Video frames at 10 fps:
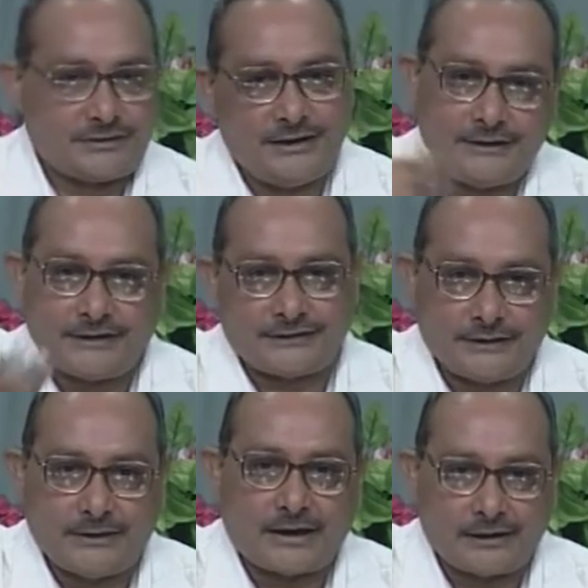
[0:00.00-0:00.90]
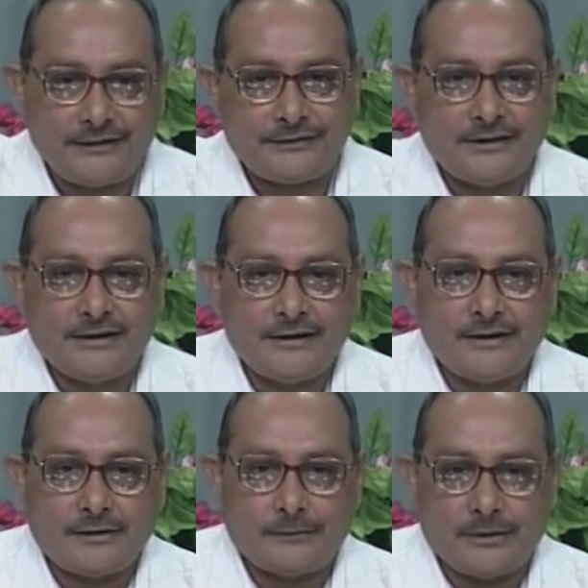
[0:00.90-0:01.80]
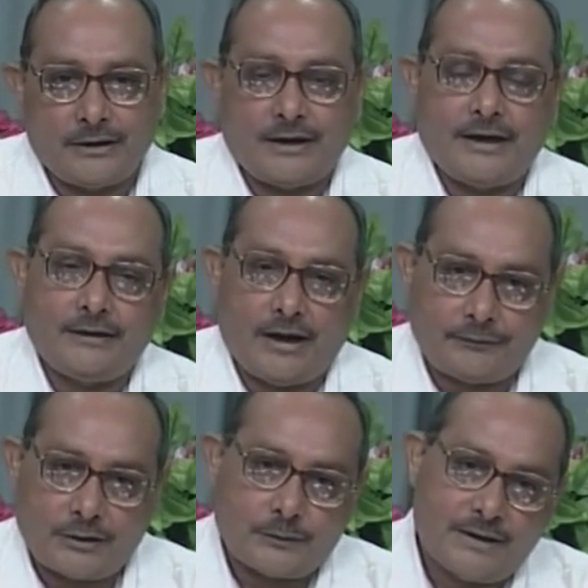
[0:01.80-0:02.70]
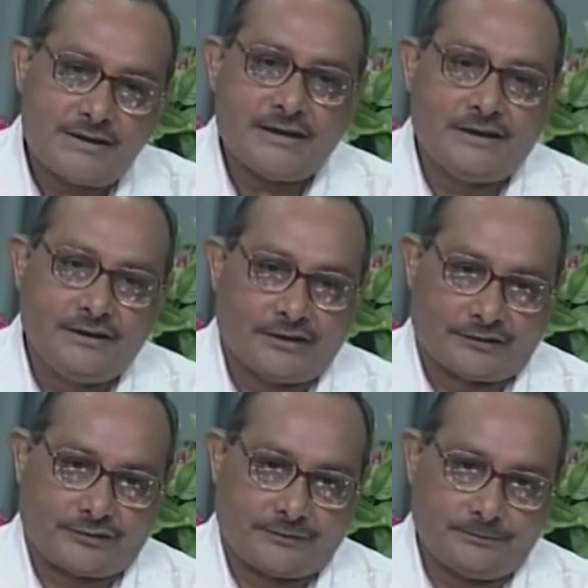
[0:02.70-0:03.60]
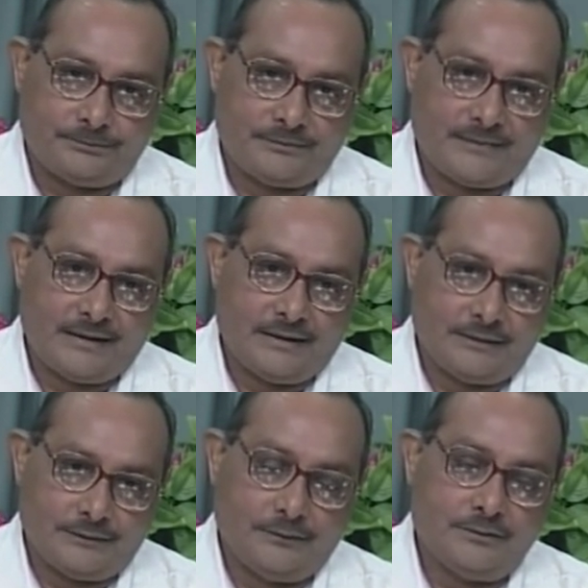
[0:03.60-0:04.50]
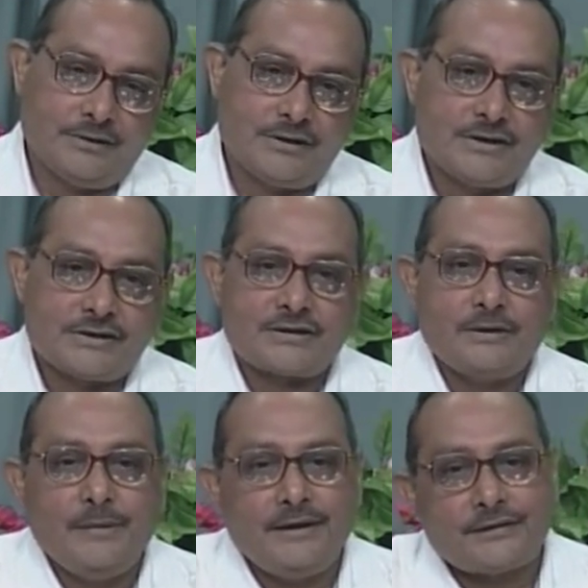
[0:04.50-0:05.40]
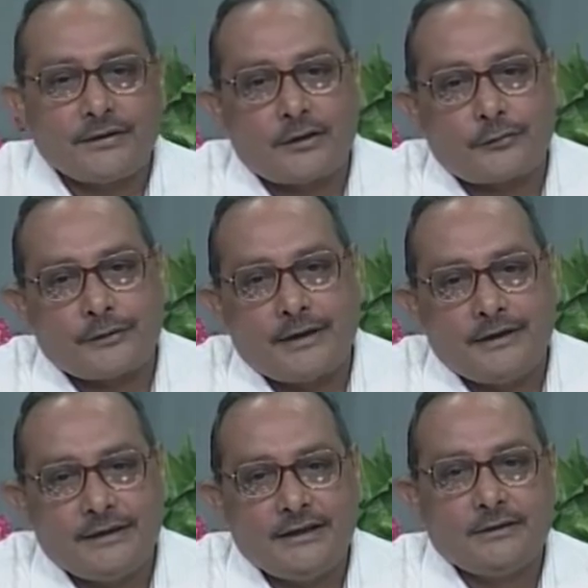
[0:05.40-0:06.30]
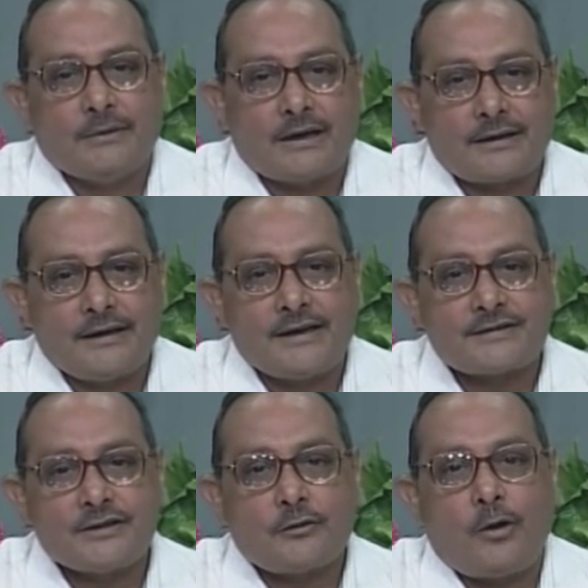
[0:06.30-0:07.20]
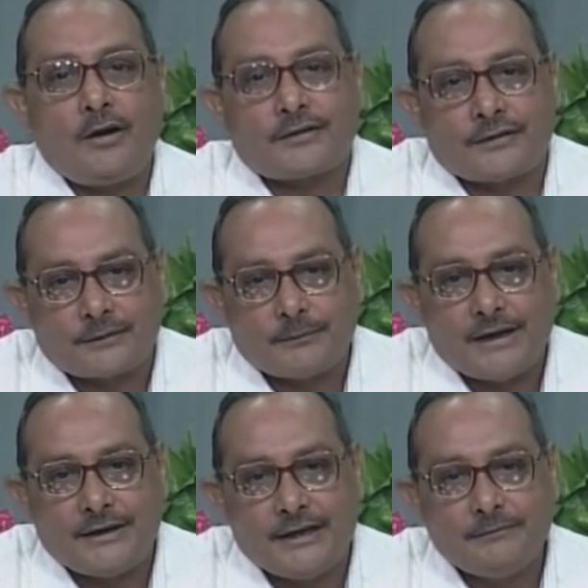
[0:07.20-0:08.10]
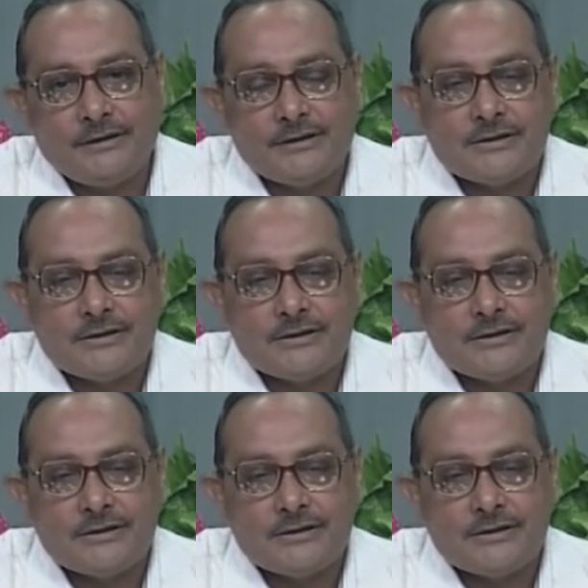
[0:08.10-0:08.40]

she returns the necklace, hmm. uh, and after 20 years, no, she meets her friend in the market and she calls her by name.